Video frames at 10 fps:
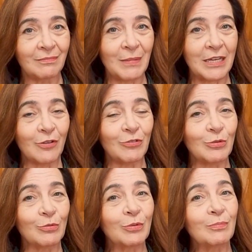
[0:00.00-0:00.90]
Many of
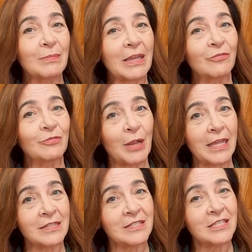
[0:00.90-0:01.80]
you may have
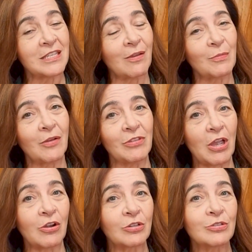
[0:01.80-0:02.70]
read some of the
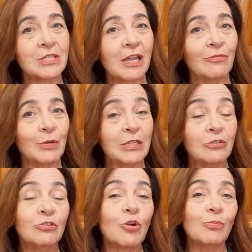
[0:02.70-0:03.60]
articles I've
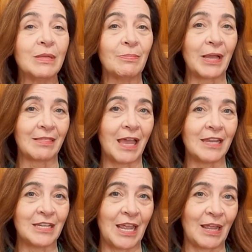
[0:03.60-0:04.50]
written or know me by
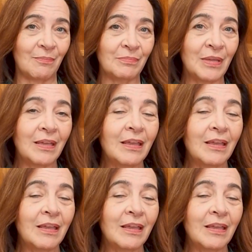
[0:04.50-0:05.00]
that name.